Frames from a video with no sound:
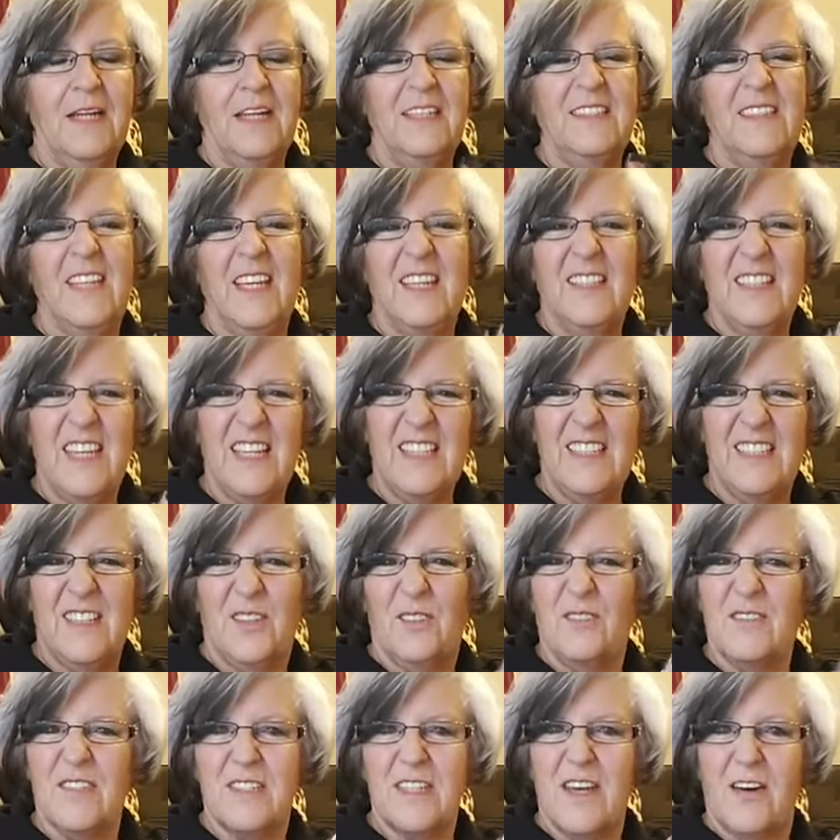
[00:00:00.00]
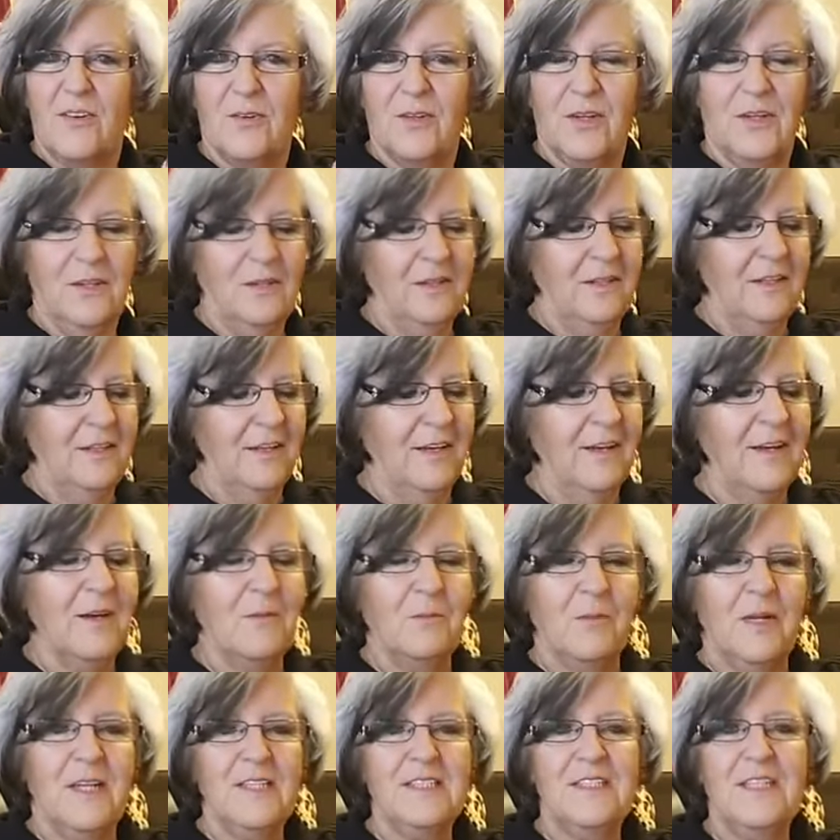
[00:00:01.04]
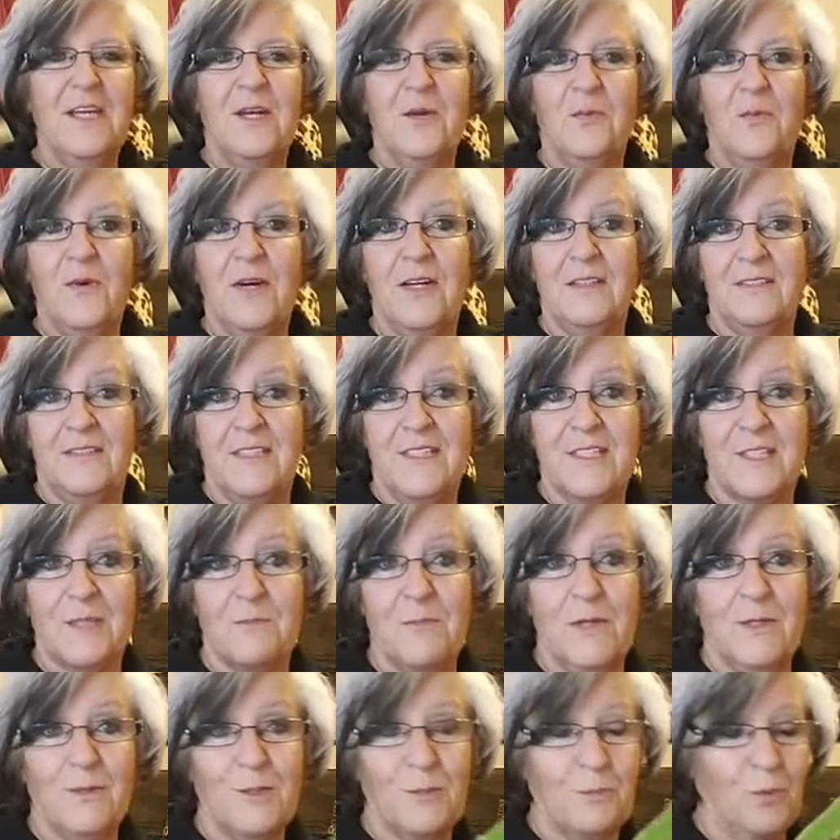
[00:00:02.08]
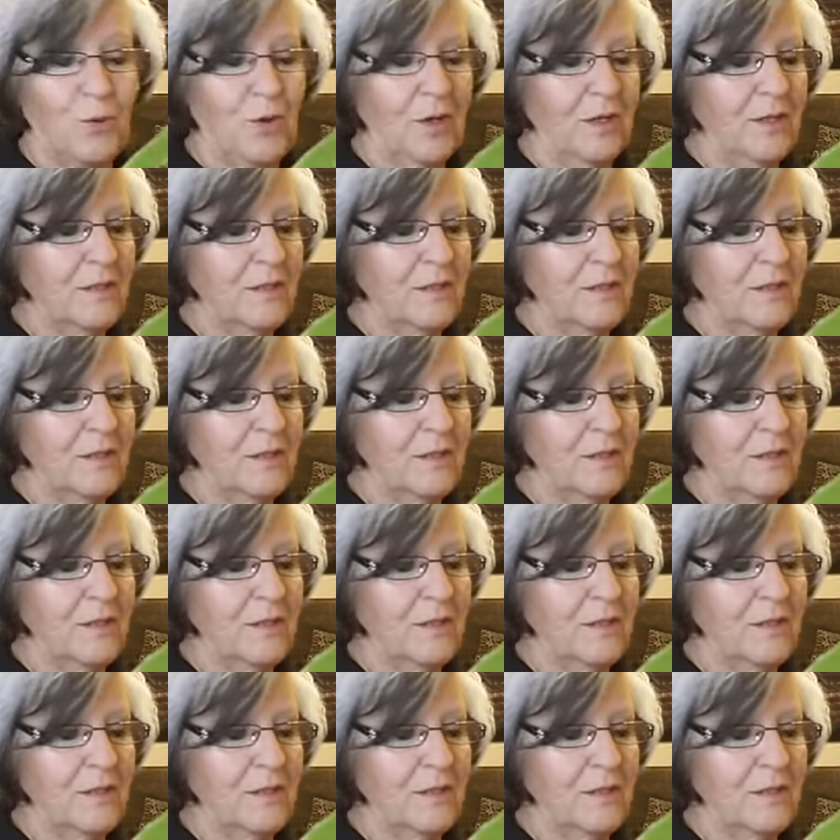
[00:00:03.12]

I'd think that don't sound good. But I tell you what, this smells pretty